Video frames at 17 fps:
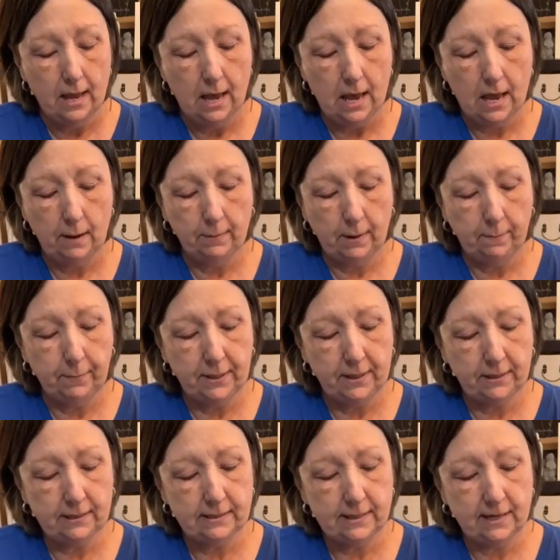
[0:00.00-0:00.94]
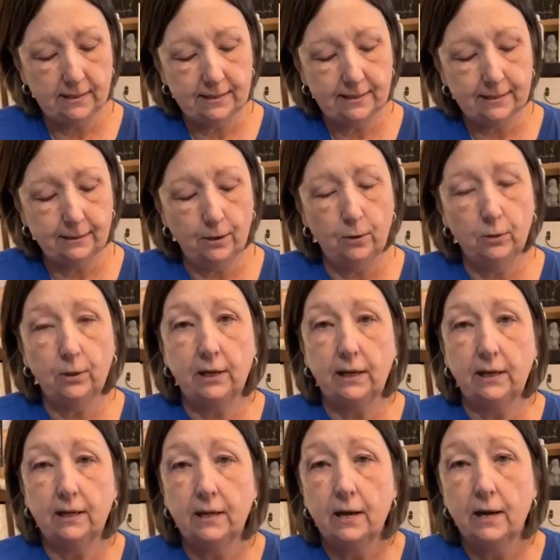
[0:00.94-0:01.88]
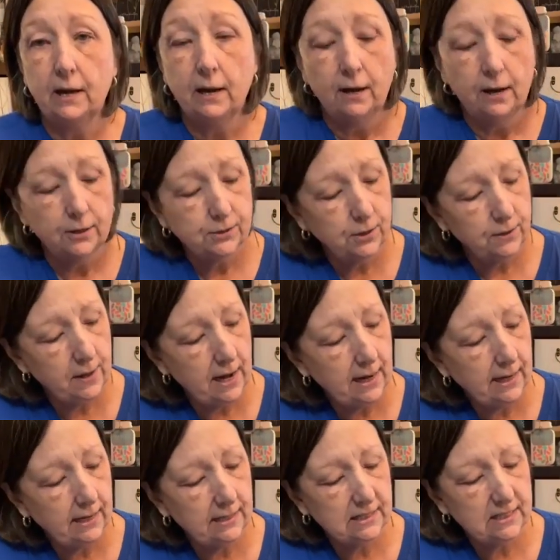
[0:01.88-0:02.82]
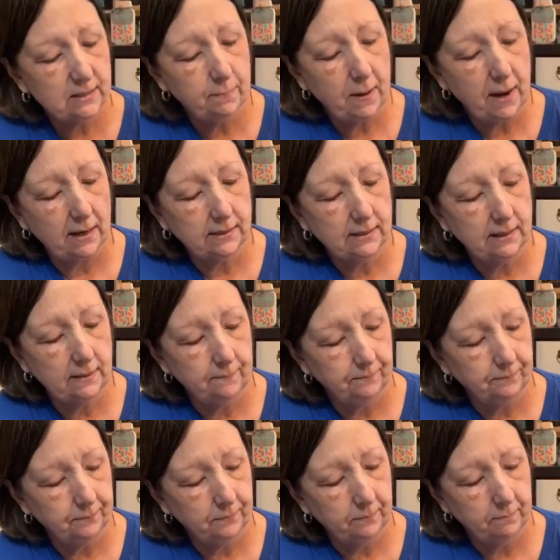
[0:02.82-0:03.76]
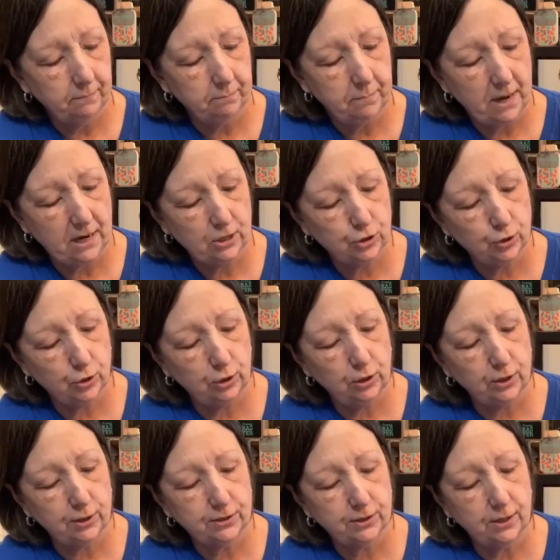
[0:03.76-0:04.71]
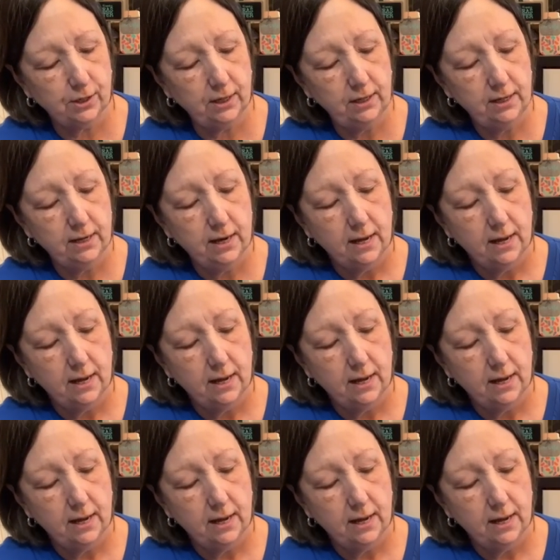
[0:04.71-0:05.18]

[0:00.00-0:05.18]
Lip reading: And I'm going to peel it down slowly so that I can inspect it, make sure it looks good.